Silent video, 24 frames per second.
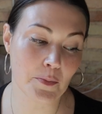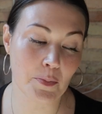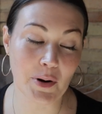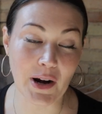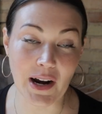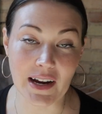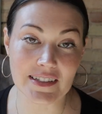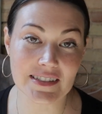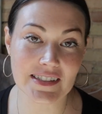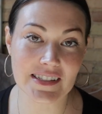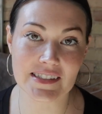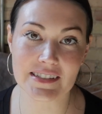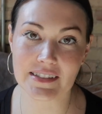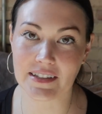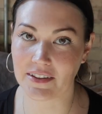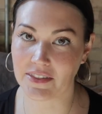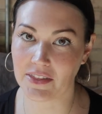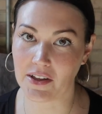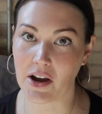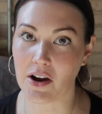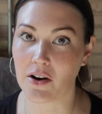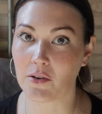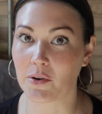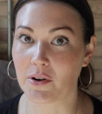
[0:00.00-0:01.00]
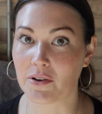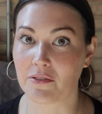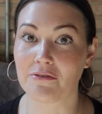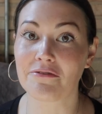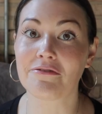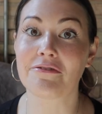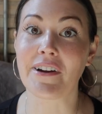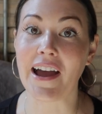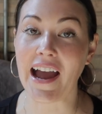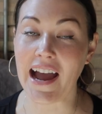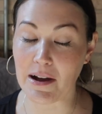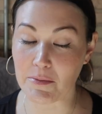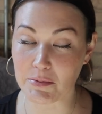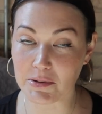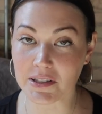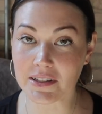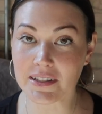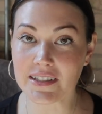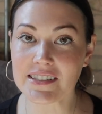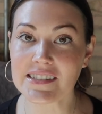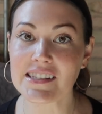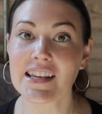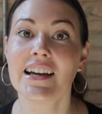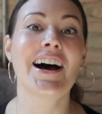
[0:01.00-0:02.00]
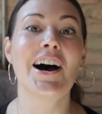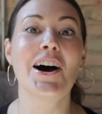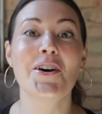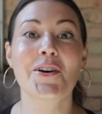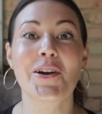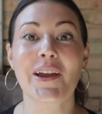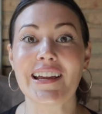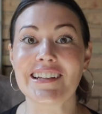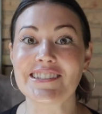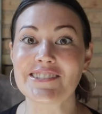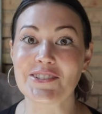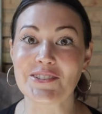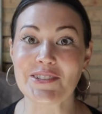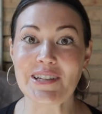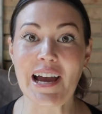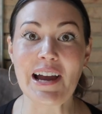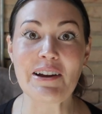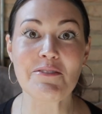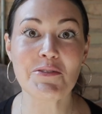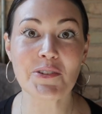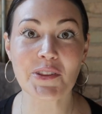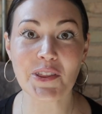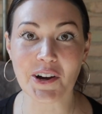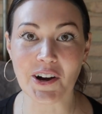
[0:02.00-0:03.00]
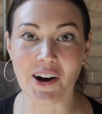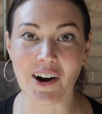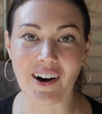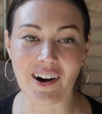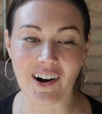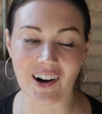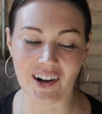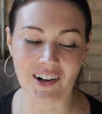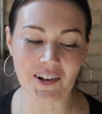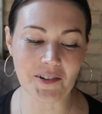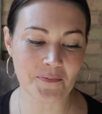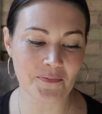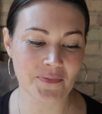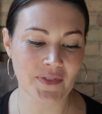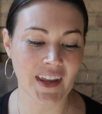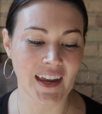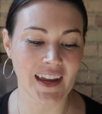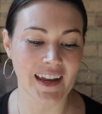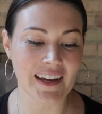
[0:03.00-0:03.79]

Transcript: prices I thought were fabulous. Okay, so time for the haul.